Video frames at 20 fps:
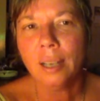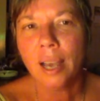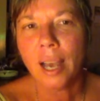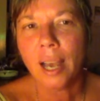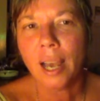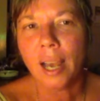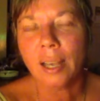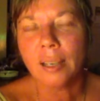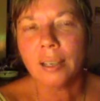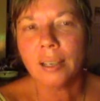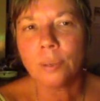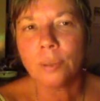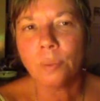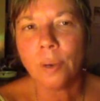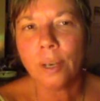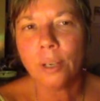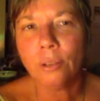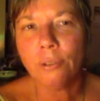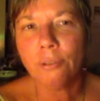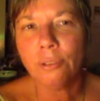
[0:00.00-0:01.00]
And
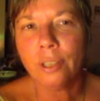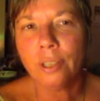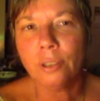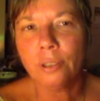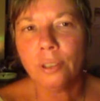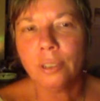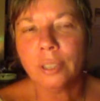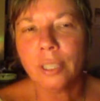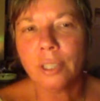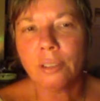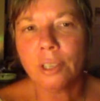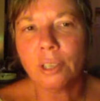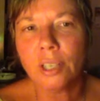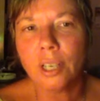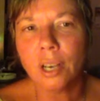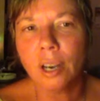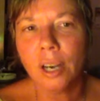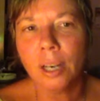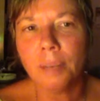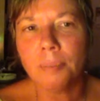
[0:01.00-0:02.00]
when you feel that there are
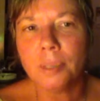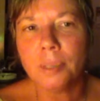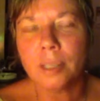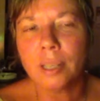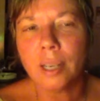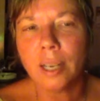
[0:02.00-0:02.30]
times